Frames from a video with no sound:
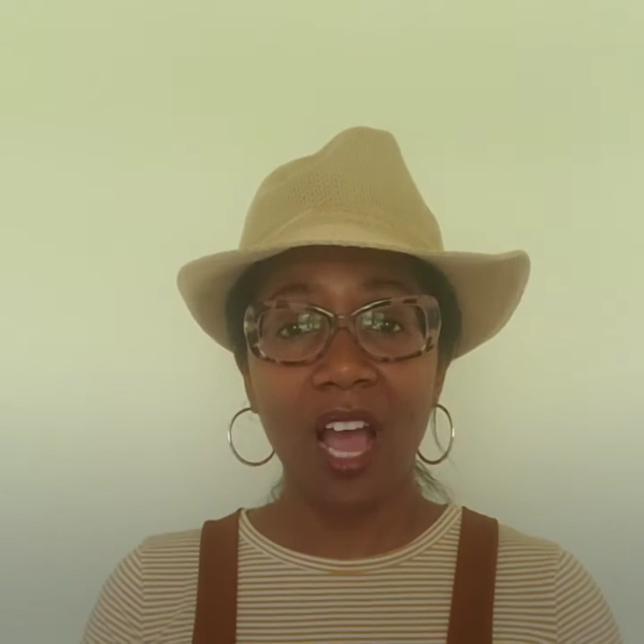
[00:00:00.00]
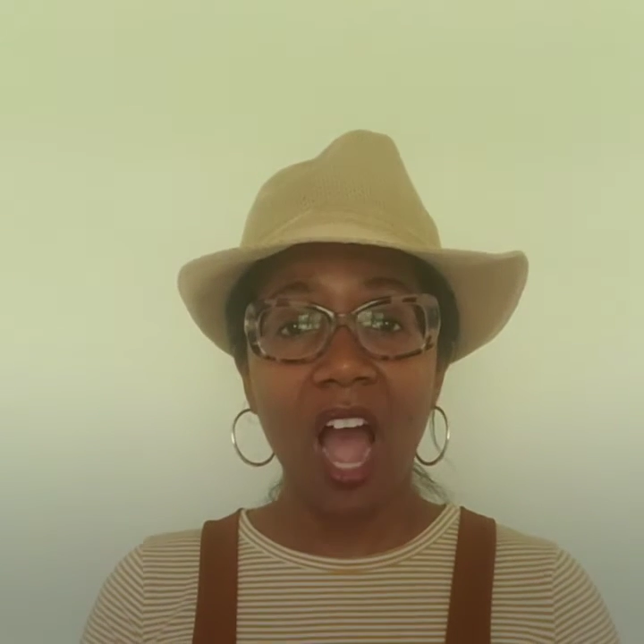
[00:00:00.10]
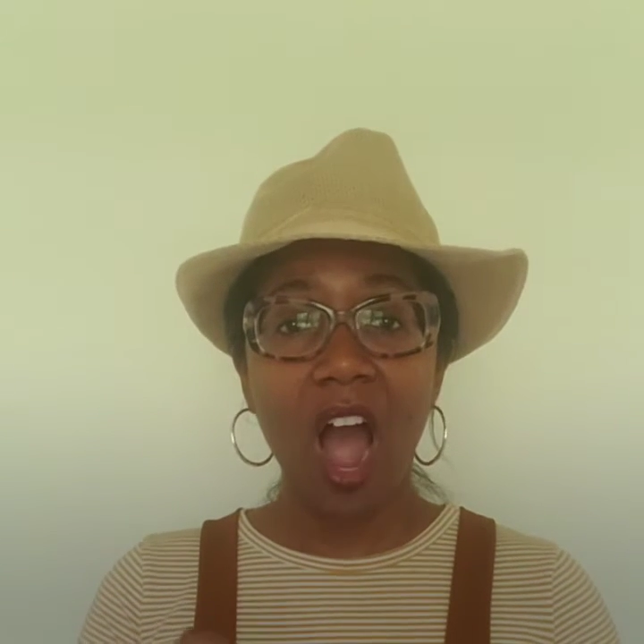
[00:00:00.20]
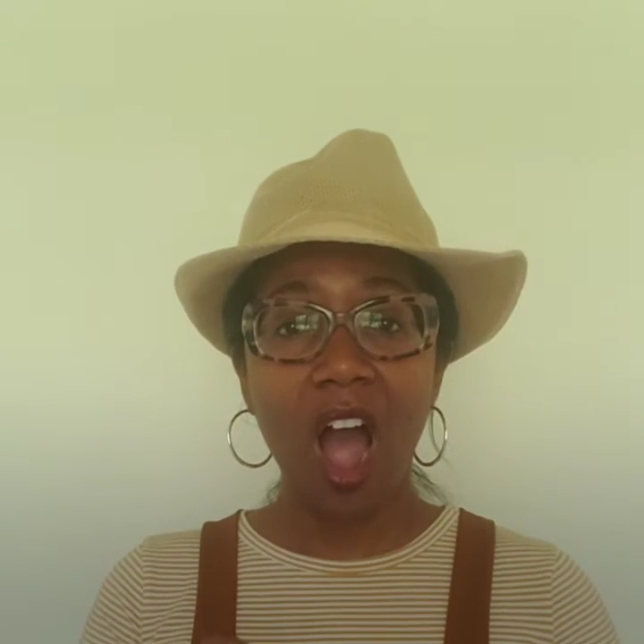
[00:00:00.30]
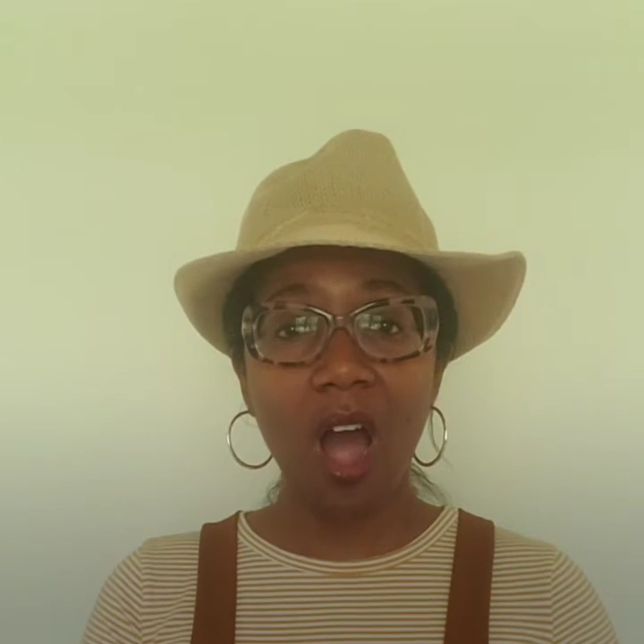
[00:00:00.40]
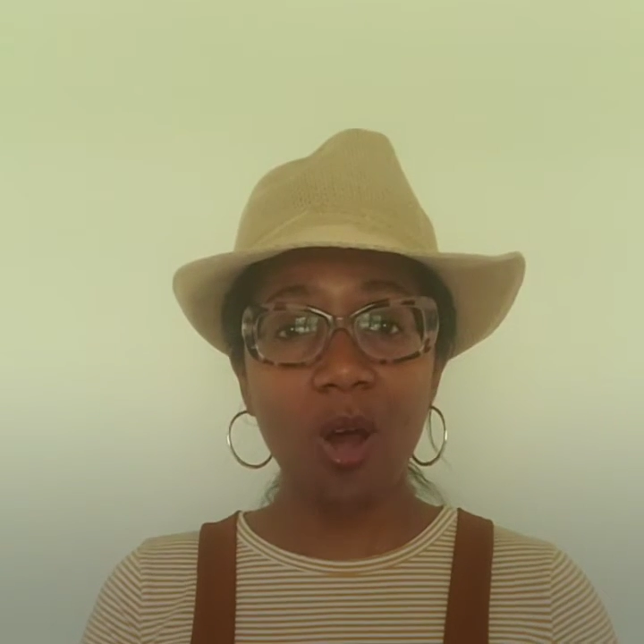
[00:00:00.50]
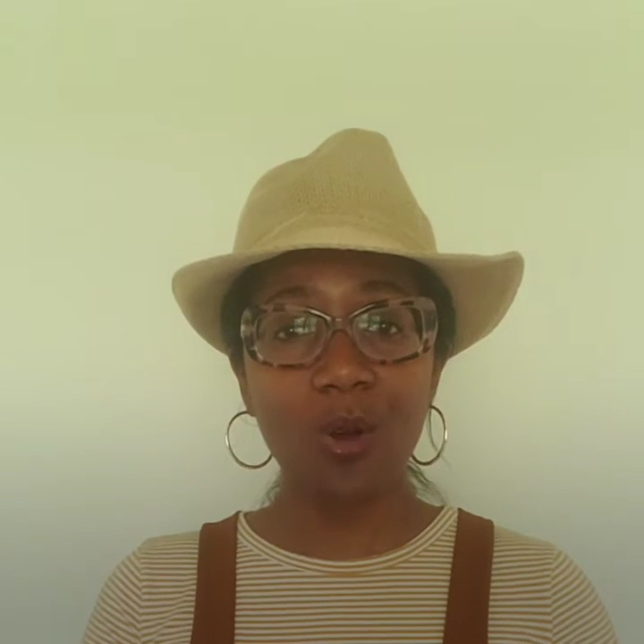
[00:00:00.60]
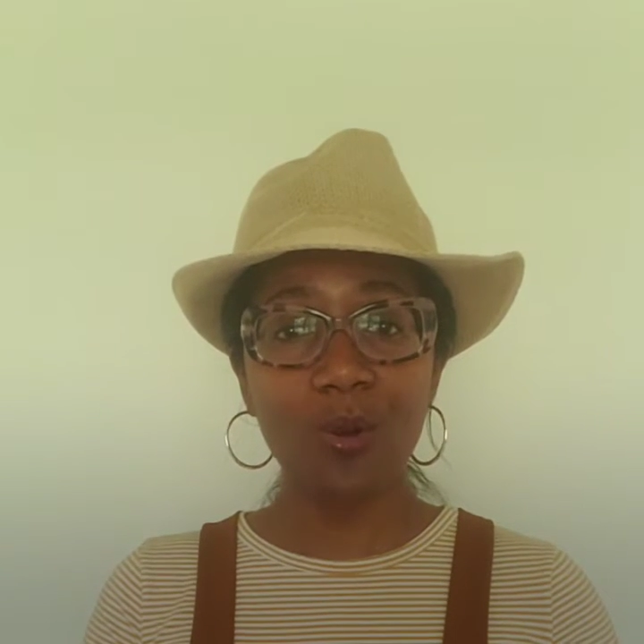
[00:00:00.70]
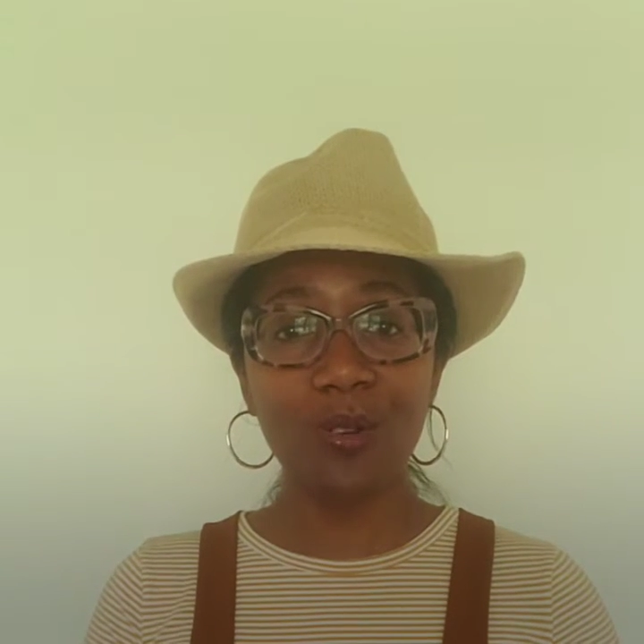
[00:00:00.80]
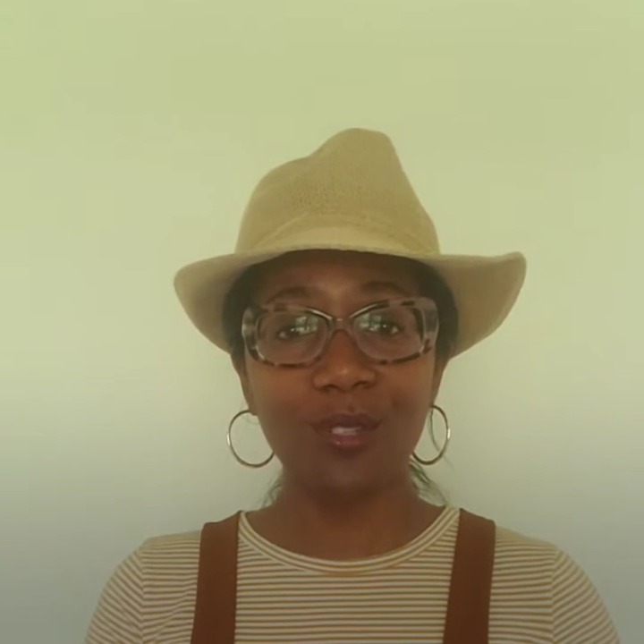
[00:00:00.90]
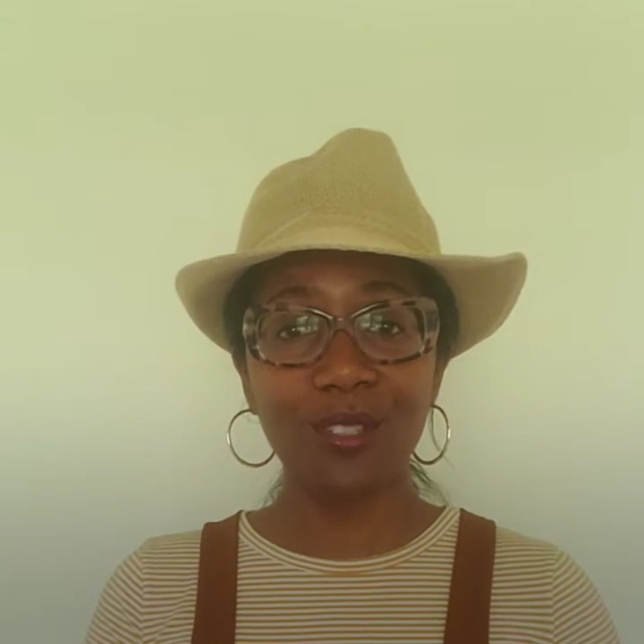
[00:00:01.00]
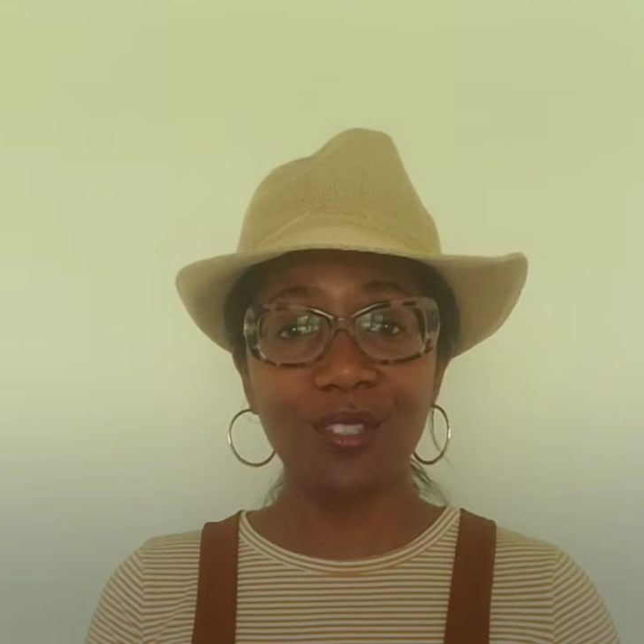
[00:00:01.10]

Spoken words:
How